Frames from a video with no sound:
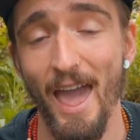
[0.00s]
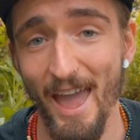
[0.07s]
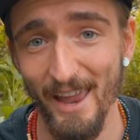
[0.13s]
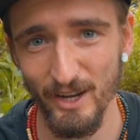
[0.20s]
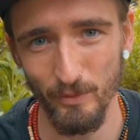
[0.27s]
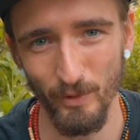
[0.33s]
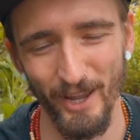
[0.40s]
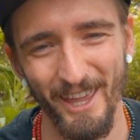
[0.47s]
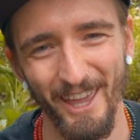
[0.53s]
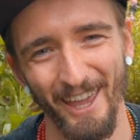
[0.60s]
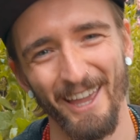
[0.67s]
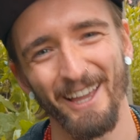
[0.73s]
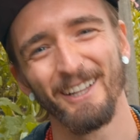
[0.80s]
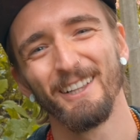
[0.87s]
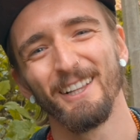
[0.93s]

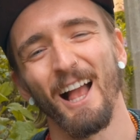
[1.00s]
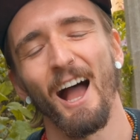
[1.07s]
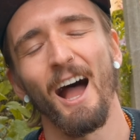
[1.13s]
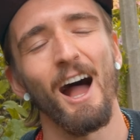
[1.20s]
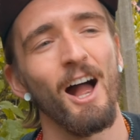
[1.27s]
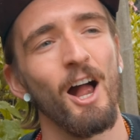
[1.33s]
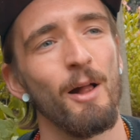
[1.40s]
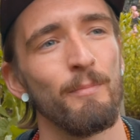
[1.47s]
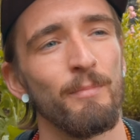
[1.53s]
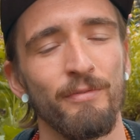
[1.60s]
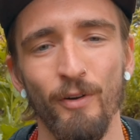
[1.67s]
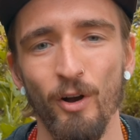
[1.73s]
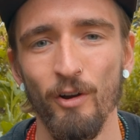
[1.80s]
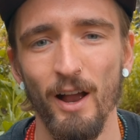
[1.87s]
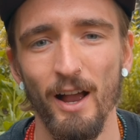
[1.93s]
Anyway,
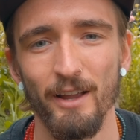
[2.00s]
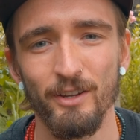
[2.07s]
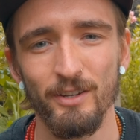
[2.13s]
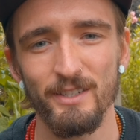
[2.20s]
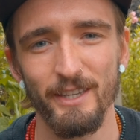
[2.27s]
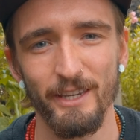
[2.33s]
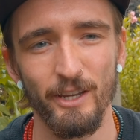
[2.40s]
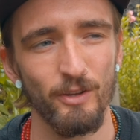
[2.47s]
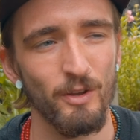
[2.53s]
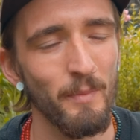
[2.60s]
before I continue,